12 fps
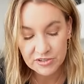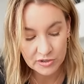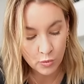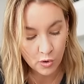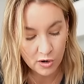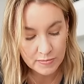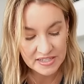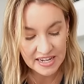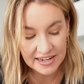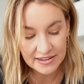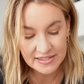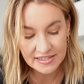to the warm
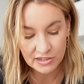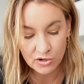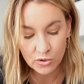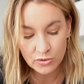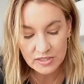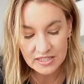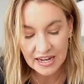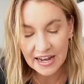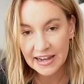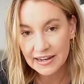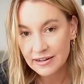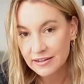side. This is the cold
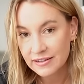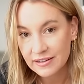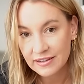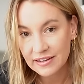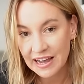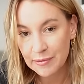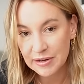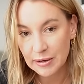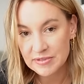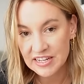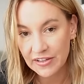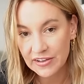side. I mean,
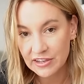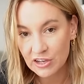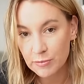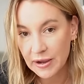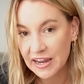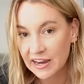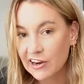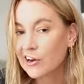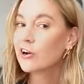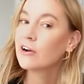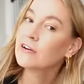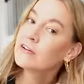I'm telling you, my
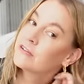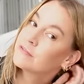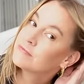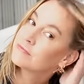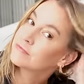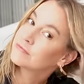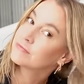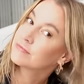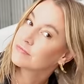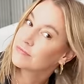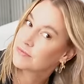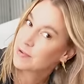hair,
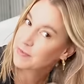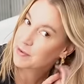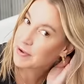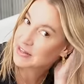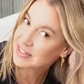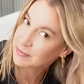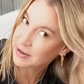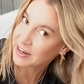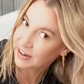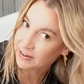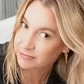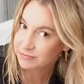I'm gonna mess up my
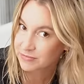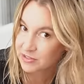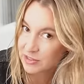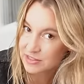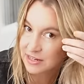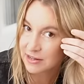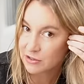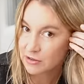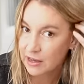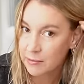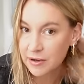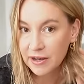hair. So let's not do
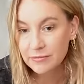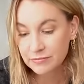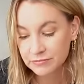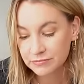that, but